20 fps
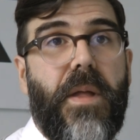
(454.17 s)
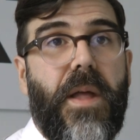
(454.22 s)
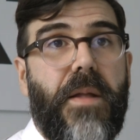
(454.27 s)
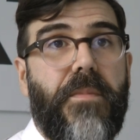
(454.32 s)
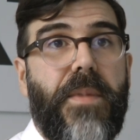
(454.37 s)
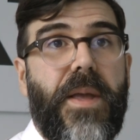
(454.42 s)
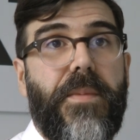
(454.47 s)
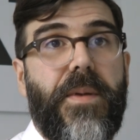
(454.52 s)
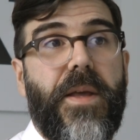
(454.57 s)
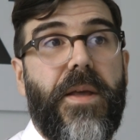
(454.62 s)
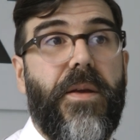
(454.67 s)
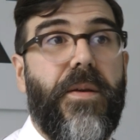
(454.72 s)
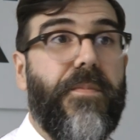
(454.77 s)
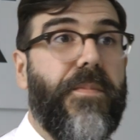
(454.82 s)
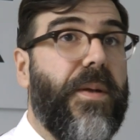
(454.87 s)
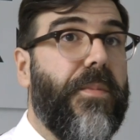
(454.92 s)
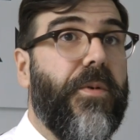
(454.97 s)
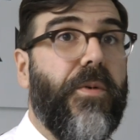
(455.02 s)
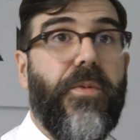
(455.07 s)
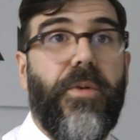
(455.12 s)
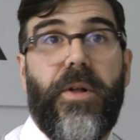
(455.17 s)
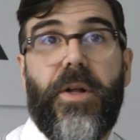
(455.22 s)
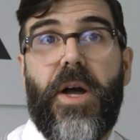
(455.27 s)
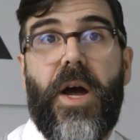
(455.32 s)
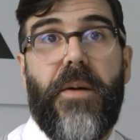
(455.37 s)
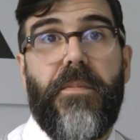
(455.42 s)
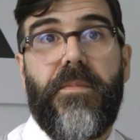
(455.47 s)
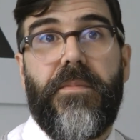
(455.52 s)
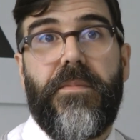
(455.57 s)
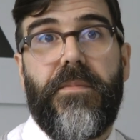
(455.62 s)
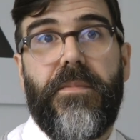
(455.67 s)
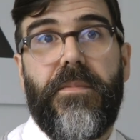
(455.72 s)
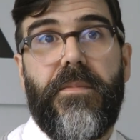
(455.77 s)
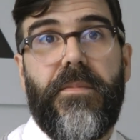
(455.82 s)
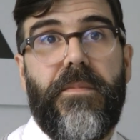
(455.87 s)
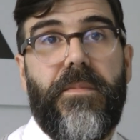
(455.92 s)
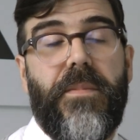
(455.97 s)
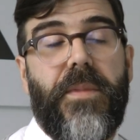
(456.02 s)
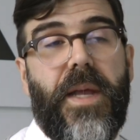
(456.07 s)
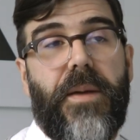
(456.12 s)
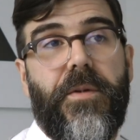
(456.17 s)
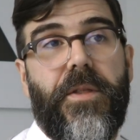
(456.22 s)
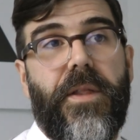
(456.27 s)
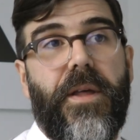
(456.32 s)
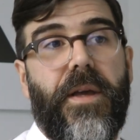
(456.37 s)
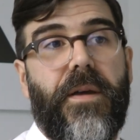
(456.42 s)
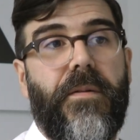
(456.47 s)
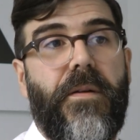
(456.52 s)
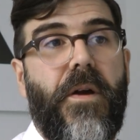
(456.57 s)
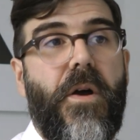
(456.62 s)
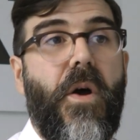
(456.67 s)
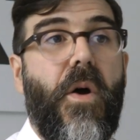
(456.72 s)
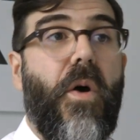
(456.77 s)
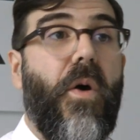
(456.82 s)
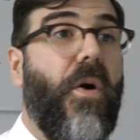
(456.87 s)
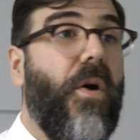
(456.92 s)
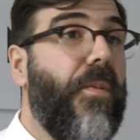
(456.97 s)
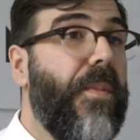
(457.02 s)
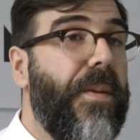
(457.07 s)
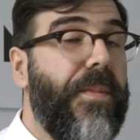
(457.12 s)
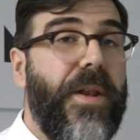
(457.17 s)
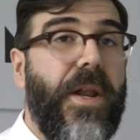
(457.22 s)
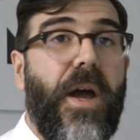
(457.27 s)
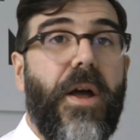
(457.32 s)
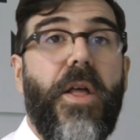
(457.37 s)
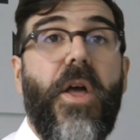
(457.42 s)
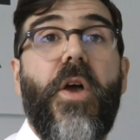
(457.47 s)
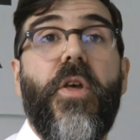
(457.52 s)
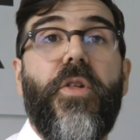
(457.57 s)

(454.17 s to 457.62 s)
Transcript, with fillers: And maybe people will come, type of thing. Or maybe not.